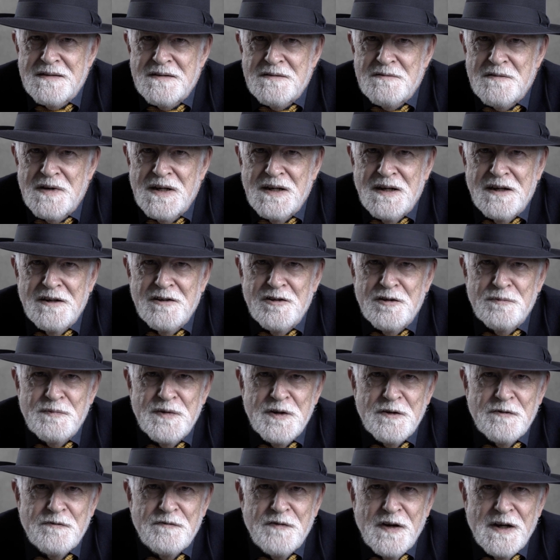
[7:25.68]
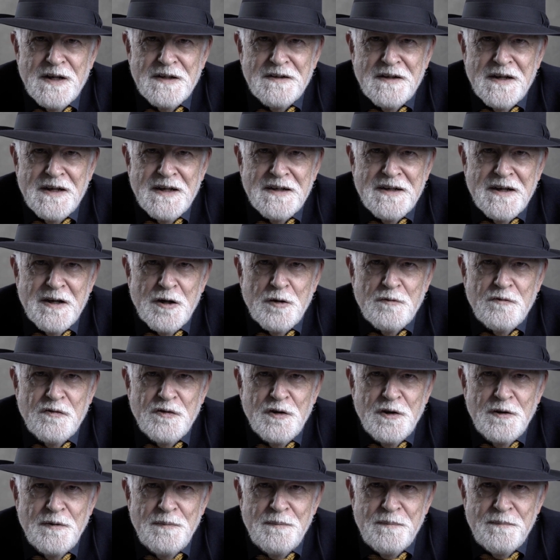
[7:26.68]
Well, I hope you found that
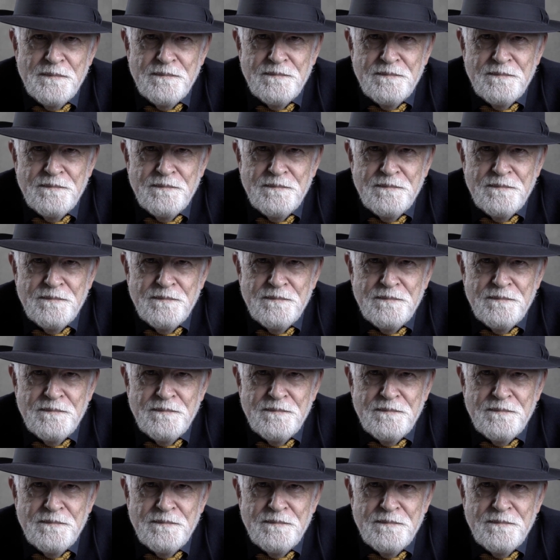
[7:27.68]
helpful.